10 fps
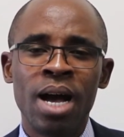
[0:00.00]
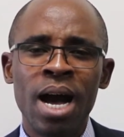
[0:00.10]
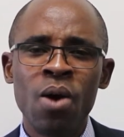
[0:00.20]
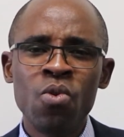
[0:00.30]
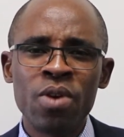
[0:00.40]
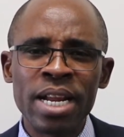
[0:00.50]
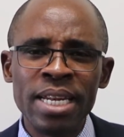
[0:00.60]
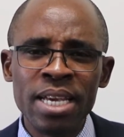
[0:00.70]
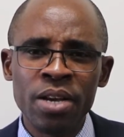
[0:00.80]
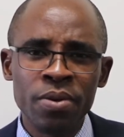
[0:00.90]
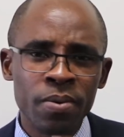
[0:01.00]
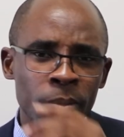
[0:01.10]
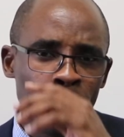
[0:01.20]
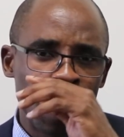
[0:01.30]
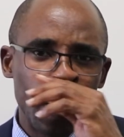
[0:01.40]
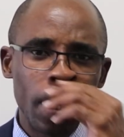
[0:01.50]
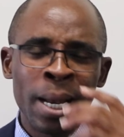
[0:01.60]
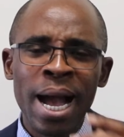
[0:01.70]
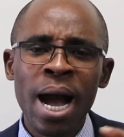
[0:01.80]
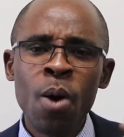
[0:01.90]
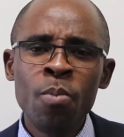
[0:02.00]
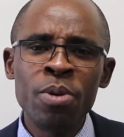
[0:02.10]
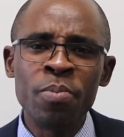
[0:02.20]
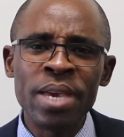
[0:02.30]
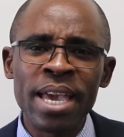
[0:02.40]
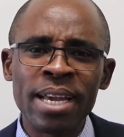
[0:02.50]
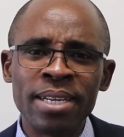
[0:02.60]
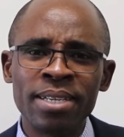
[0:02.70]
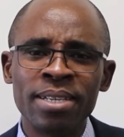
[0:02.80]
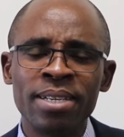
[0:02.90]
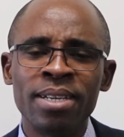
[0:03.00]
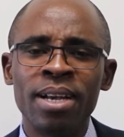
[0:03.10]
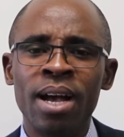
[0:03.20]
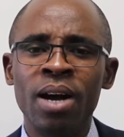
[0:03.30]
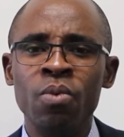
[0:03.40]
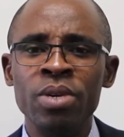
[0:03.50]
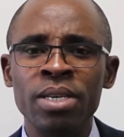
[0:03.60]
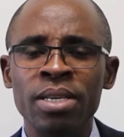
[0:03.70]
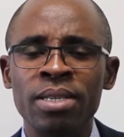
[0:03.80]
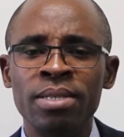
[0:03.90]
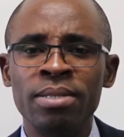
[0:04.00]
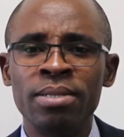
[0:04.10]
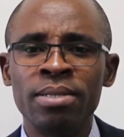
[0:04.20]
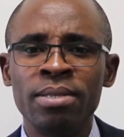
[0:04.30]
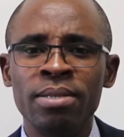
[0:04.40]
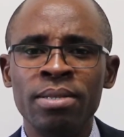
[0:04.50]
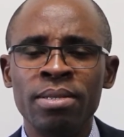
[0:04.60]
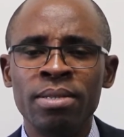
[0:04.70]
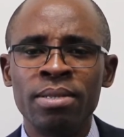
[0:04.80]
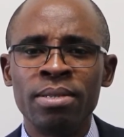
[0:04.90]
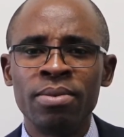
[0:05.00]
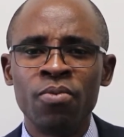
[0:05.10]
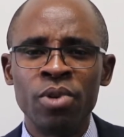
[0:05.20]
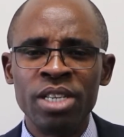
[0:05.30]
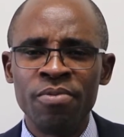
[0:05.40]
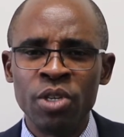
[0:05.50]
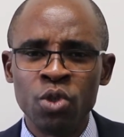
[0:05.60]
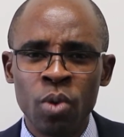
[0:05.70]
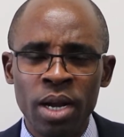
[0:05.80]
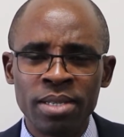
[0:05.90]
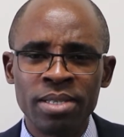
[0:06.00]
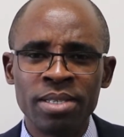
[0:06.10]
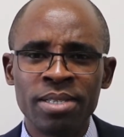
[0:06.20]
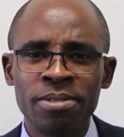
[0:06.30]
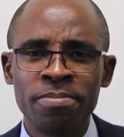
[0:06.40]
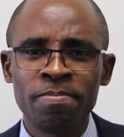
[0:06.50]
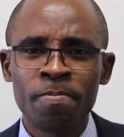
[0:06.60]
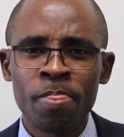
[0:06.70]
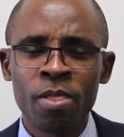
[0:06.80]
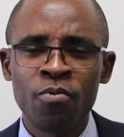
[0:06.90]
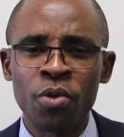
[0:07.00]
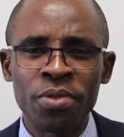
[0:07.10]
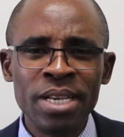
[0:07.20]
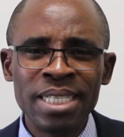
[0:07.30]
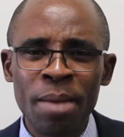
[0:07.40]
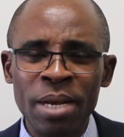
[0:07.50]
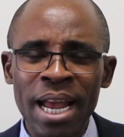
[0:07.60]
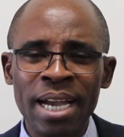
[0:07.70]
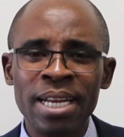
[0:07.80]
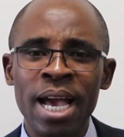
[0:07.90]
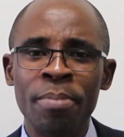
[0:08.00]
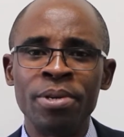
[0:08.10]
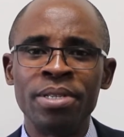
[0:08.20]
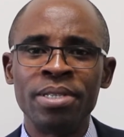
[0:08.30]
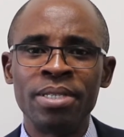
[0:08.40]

How ready are you? How prepared are we for the eventualities, for things that may likely happen